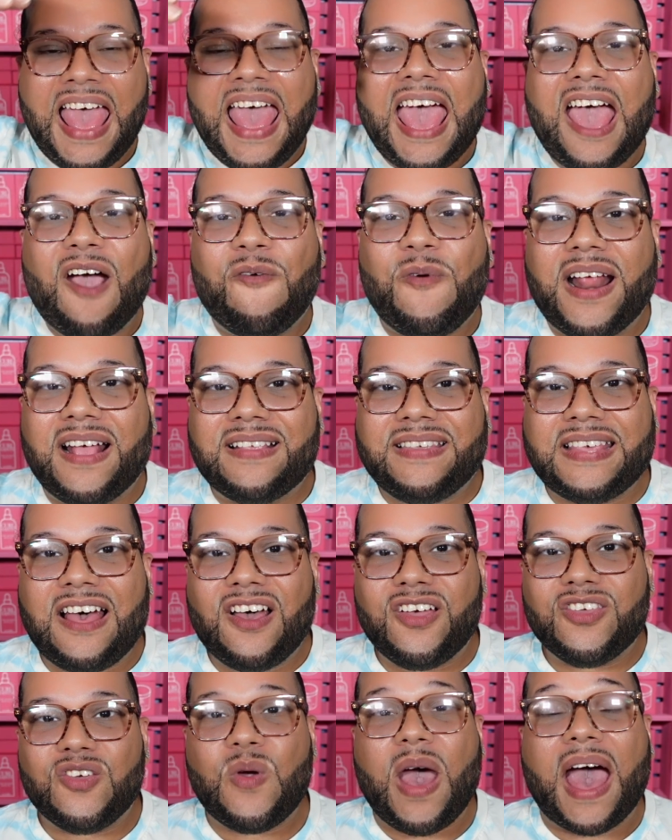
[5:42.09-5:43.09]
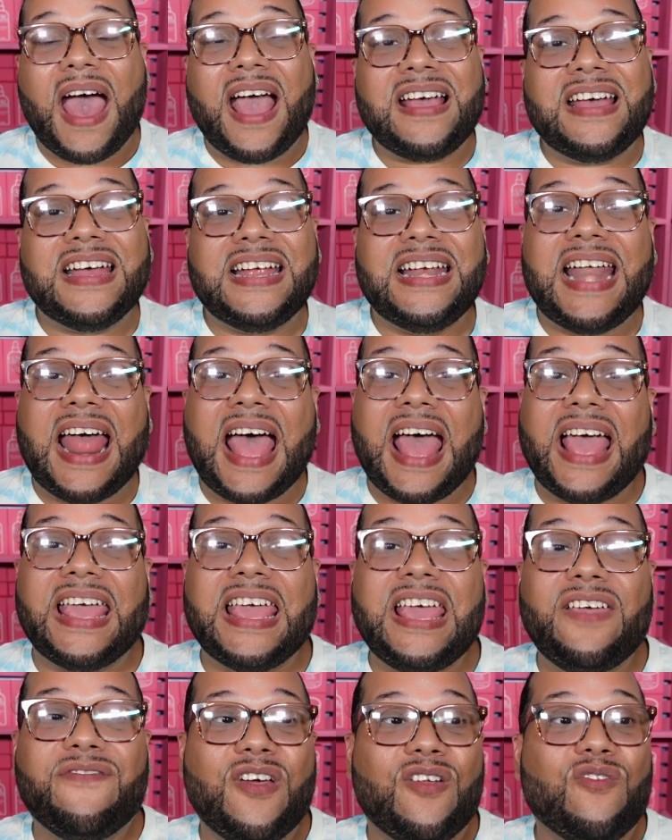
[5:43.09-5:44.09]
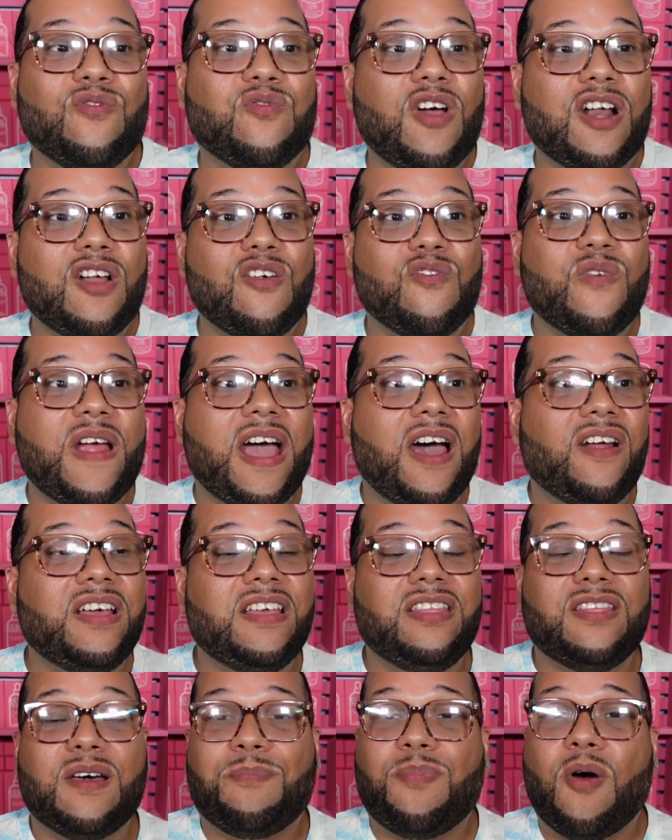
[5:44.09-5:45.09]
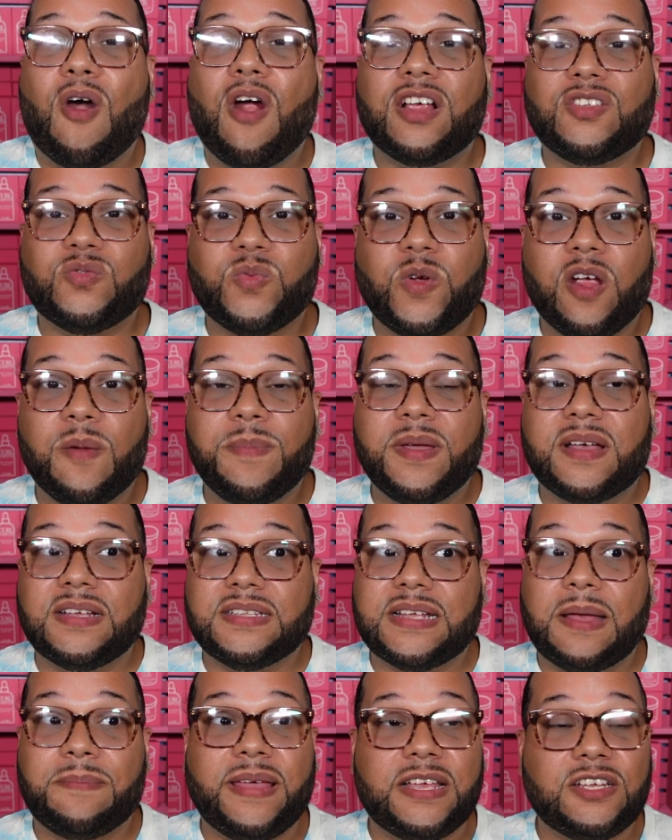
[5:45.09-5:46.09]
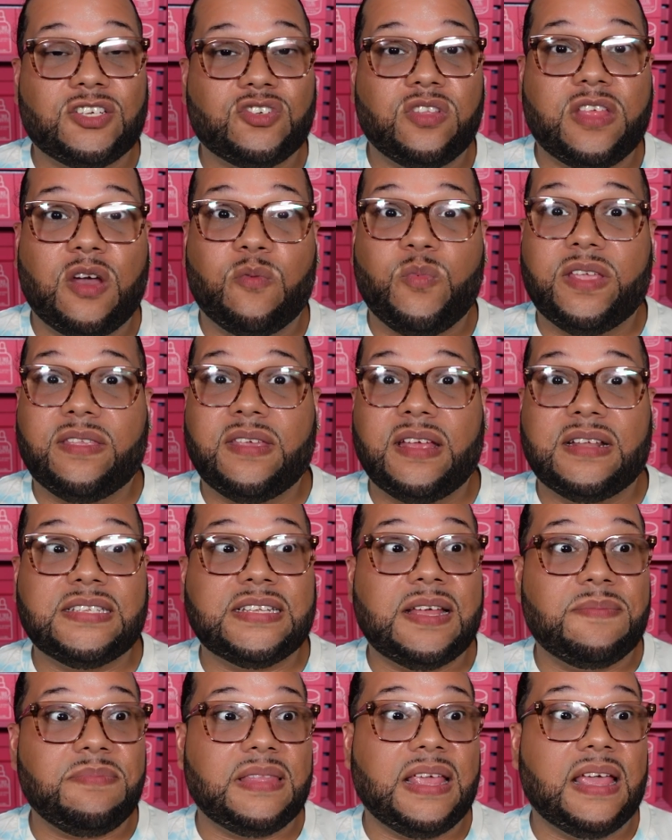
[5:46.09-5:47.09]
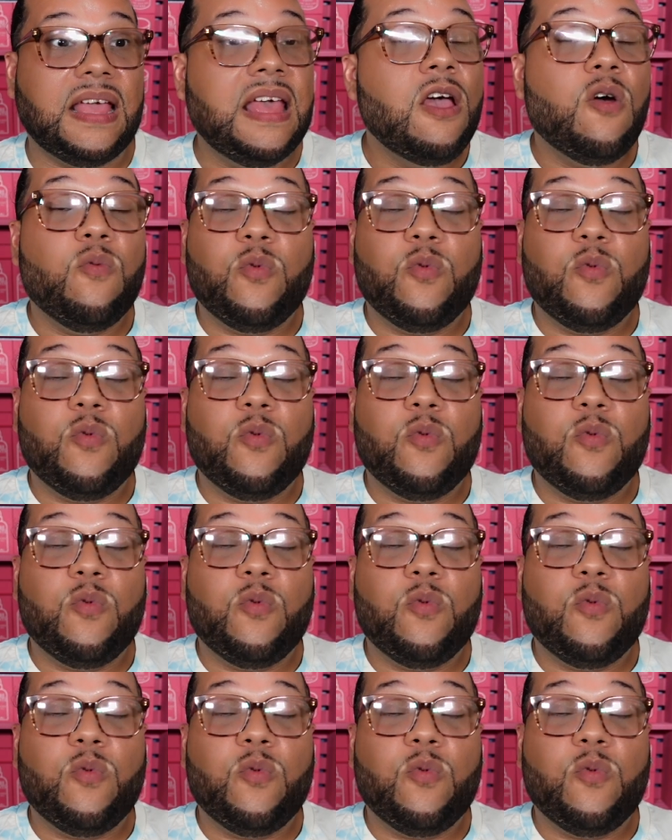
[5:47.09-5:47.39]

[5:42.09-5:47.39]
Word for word: And when I tell you, I could not even run around in the parks with her because I made sure that we did something.